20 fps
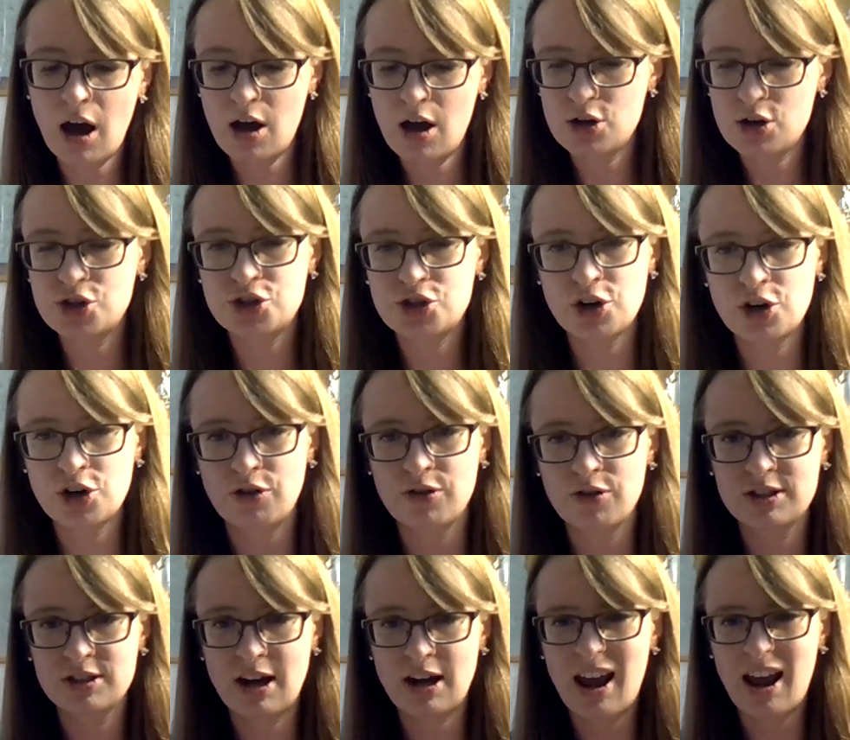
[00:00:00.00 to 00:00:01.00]

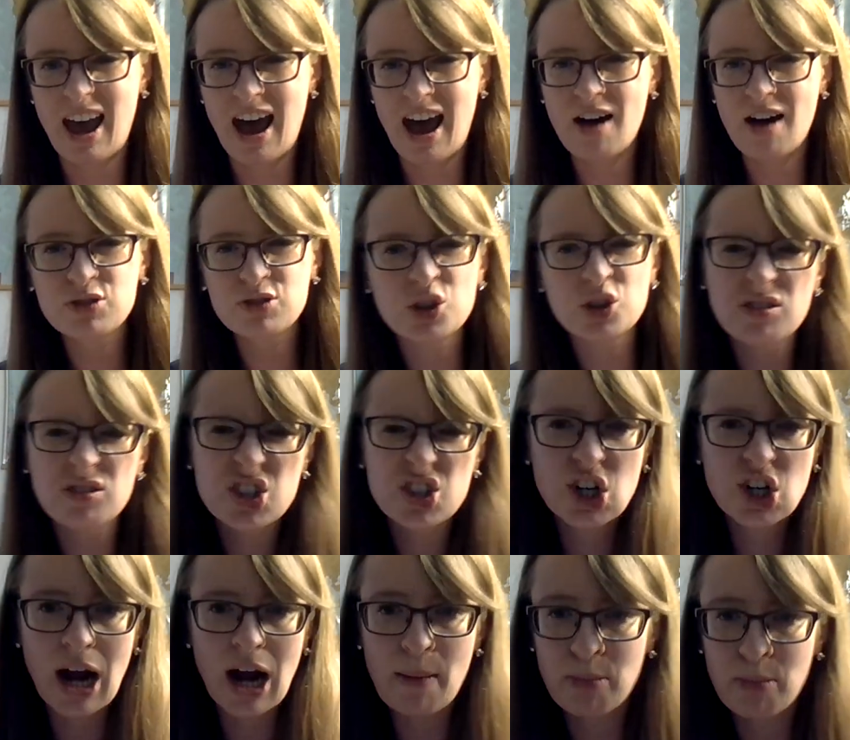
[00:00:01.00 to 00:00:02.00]
journals that I have, sort of
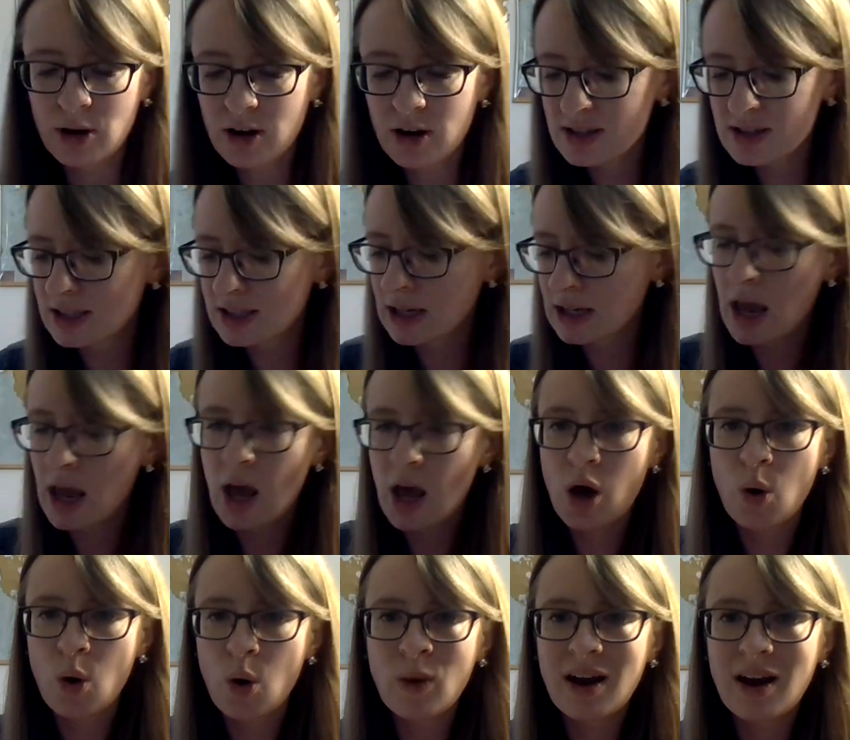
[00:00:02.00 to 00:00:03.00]
scrapbooks.
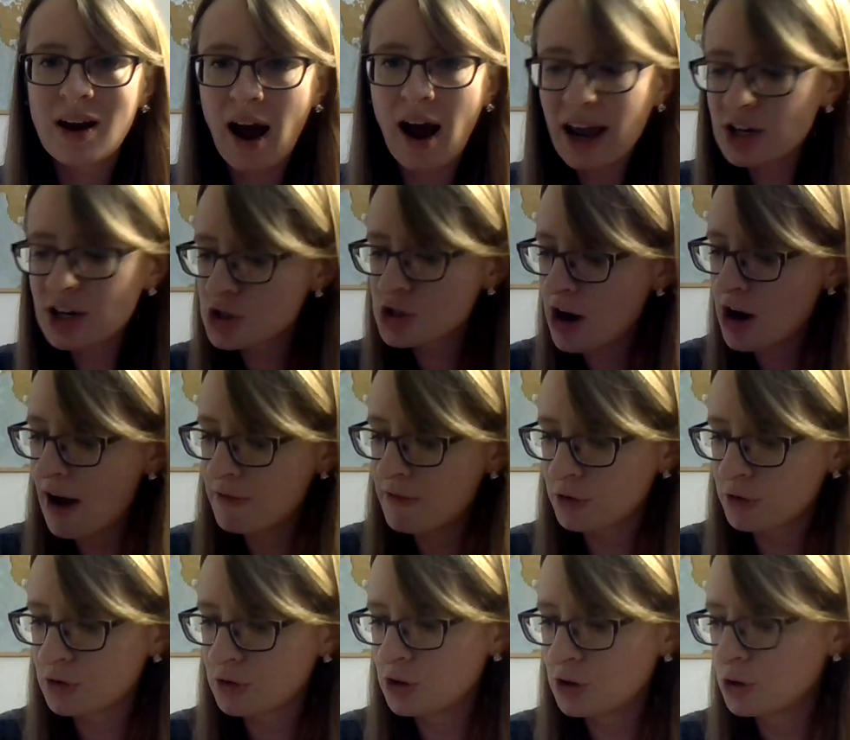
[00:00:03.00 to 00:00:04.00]
When I
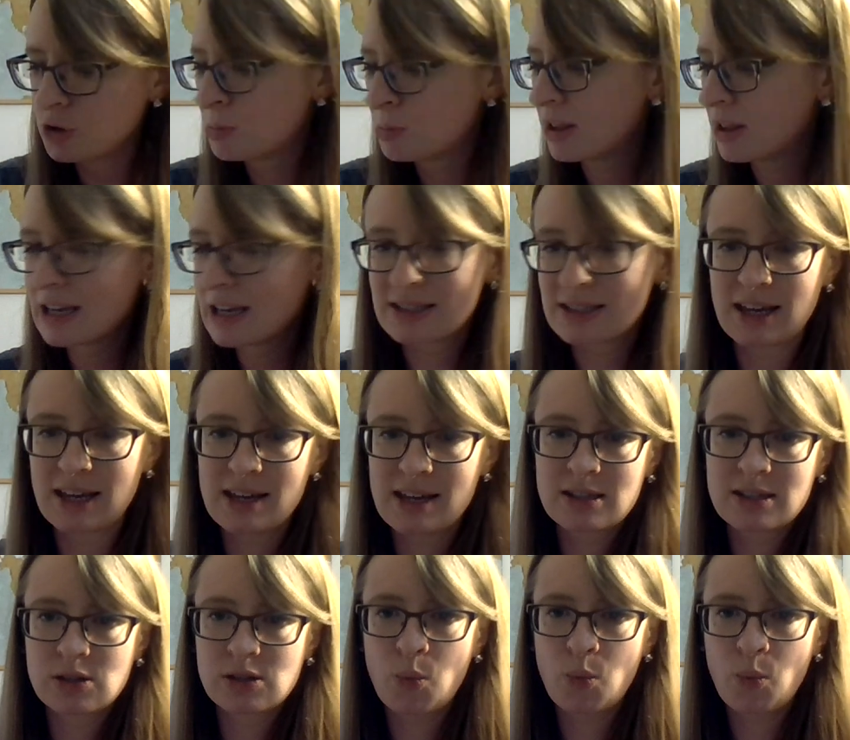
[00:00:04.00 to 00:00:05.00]
travel new
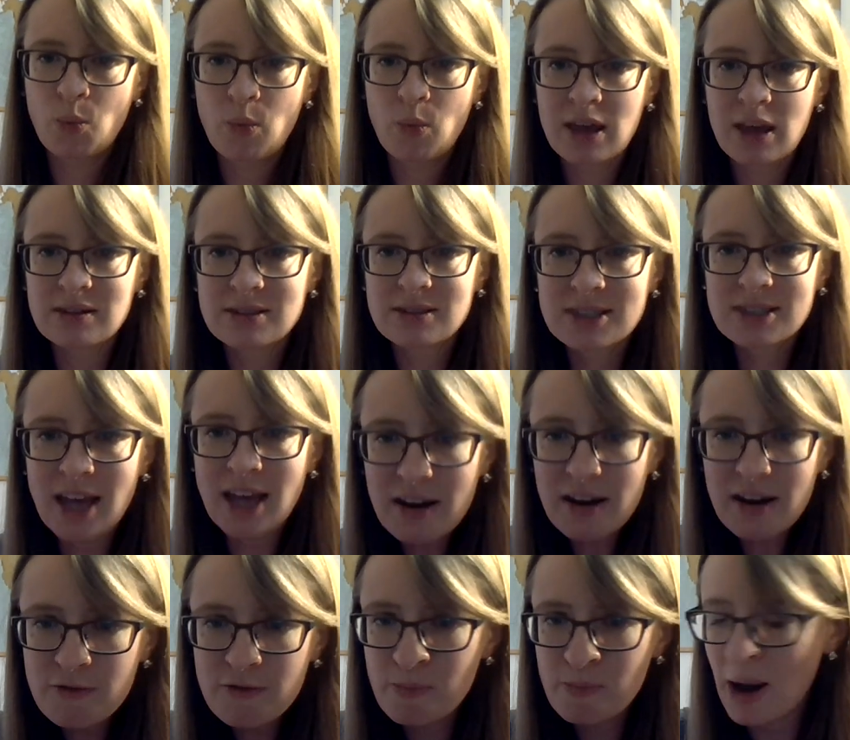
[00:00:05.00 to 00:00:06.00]
places, instead
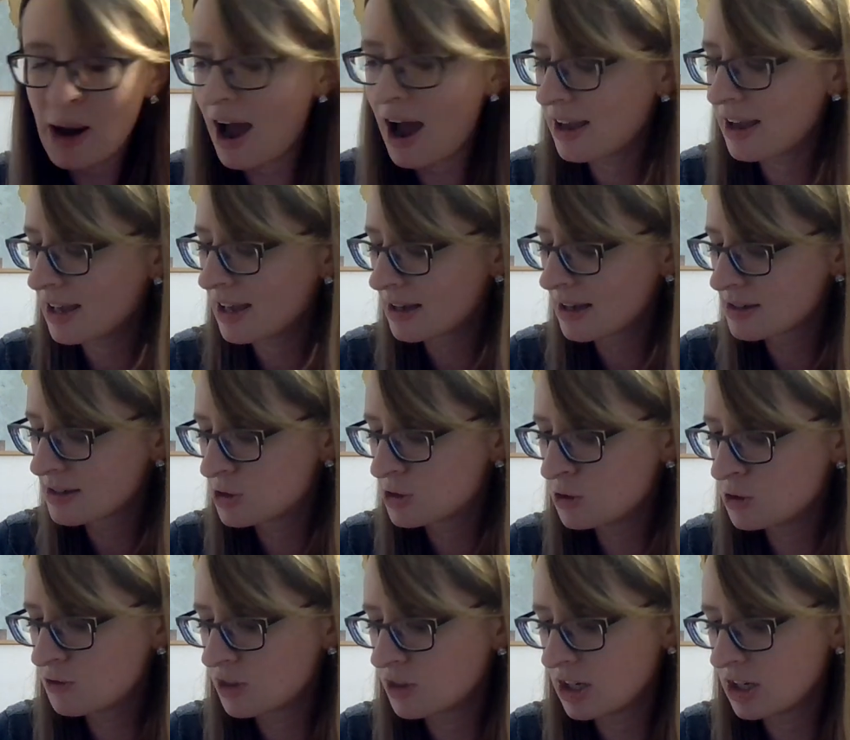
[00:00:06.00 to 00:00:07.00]
of buying
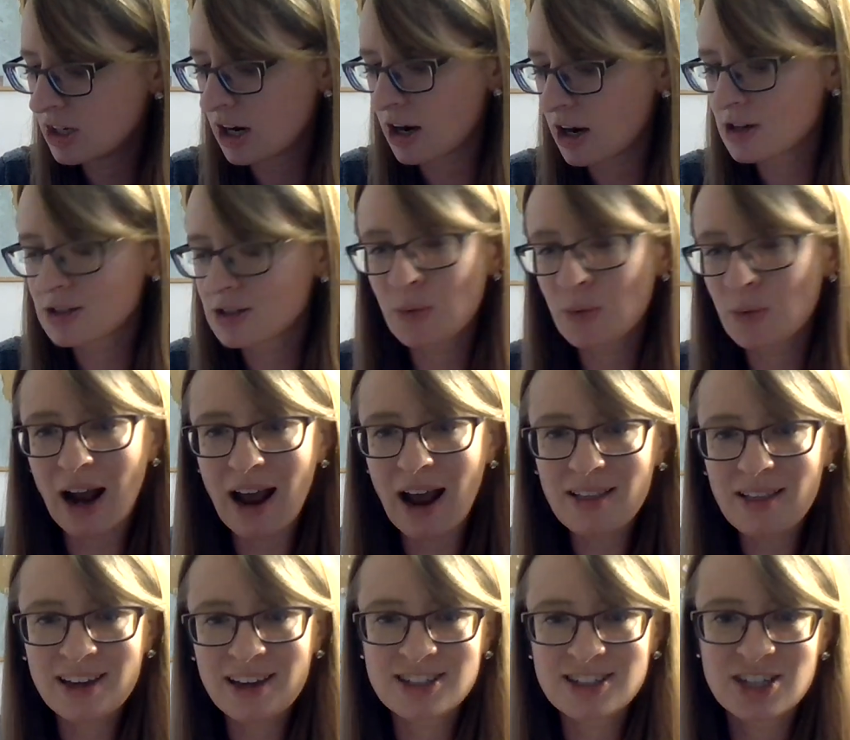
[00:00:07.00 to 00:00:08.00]
souvenirs, what I
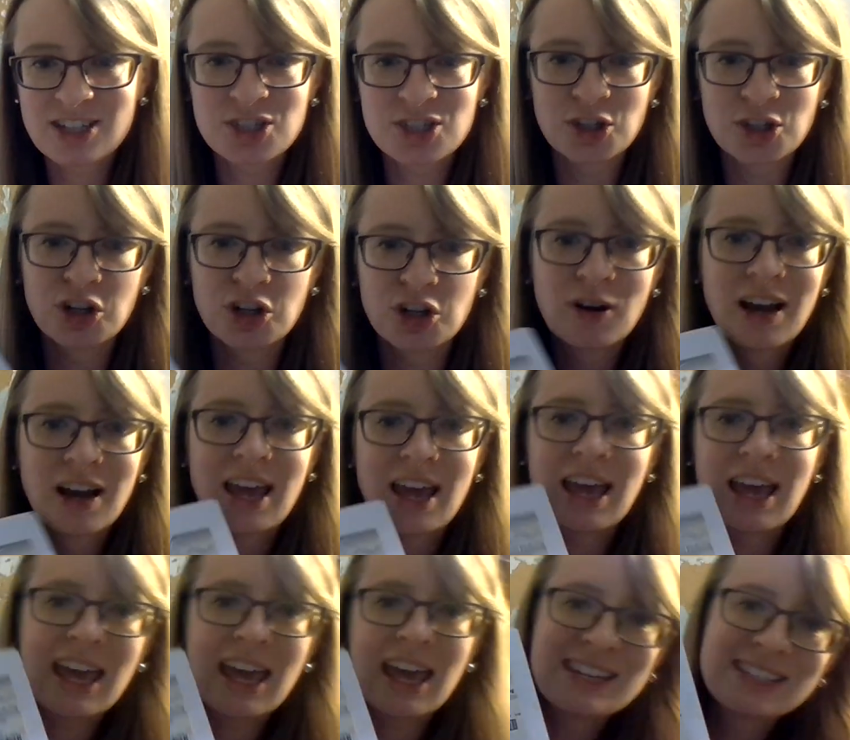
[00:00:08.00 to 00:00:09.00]
like to do
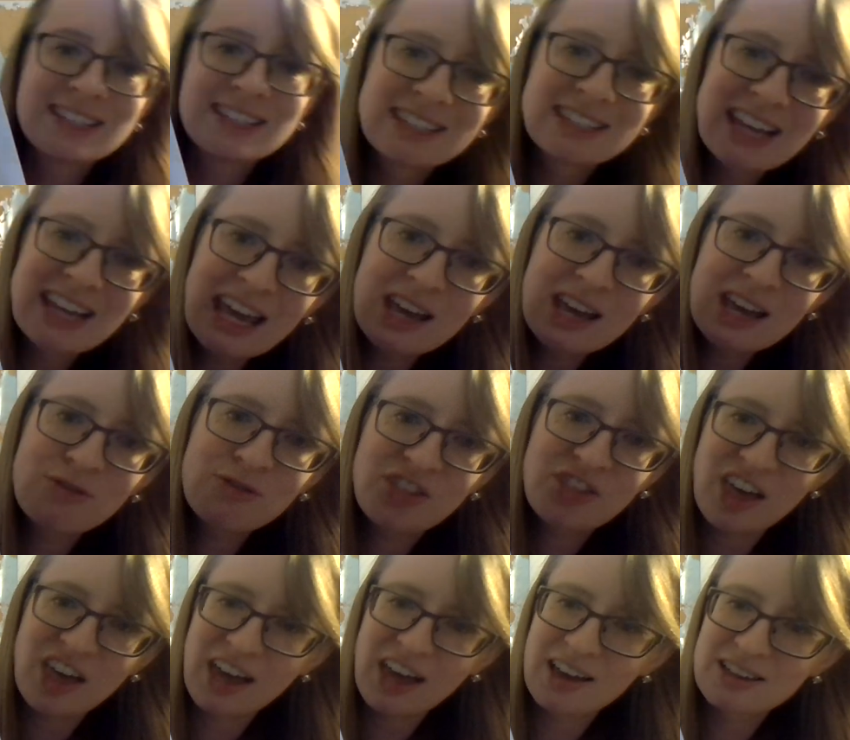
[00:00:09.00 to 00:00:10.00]
is save
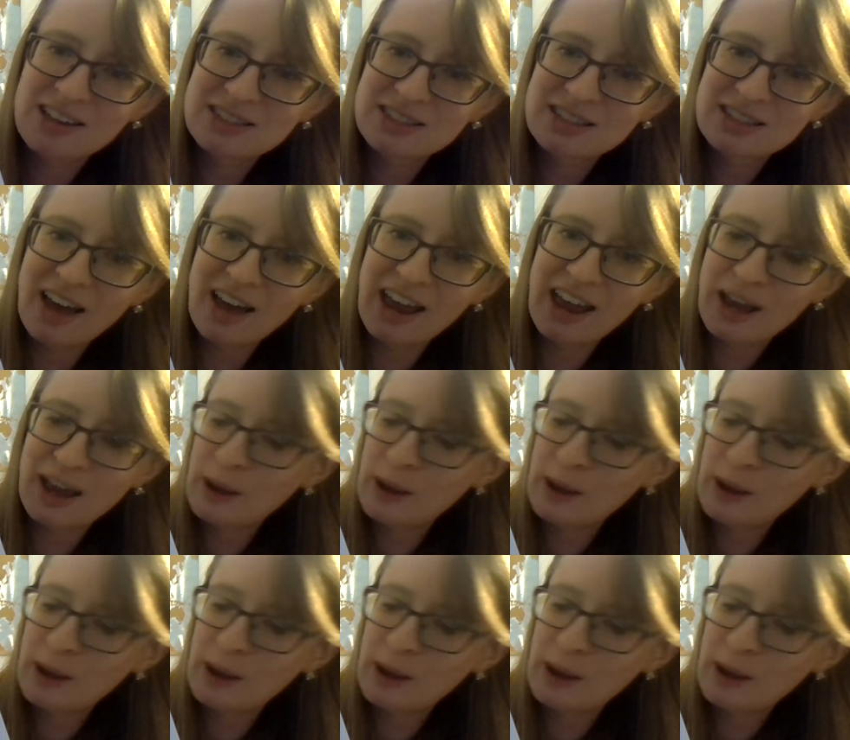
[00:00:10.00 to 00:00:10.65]
things like